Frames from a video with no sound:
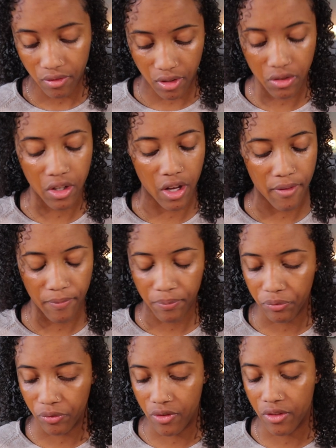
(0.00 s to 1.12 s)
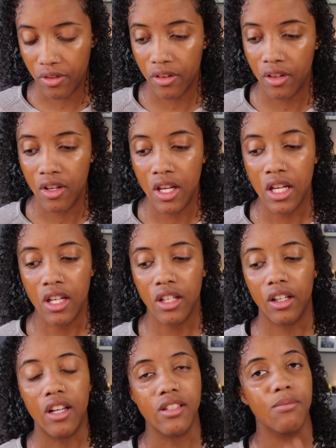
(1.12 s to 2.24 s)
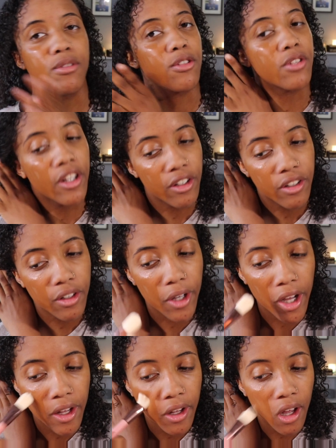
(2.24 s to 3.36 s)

Okay. Guys, I'm so scared. Okay.